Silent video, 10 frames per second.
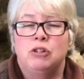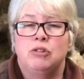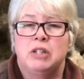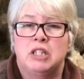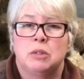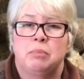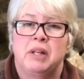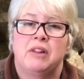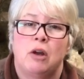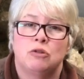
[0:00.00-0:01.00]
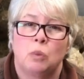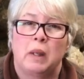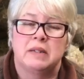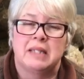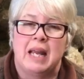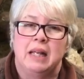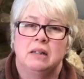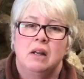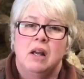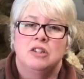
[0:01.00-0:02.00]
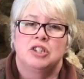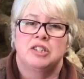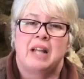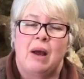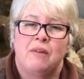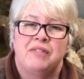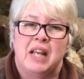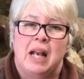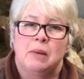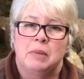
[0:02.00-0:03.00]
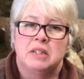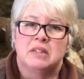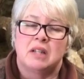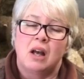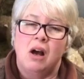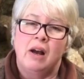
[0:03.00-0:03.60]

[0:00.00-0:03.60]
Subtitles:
you need to bring those ones in just out of the elements.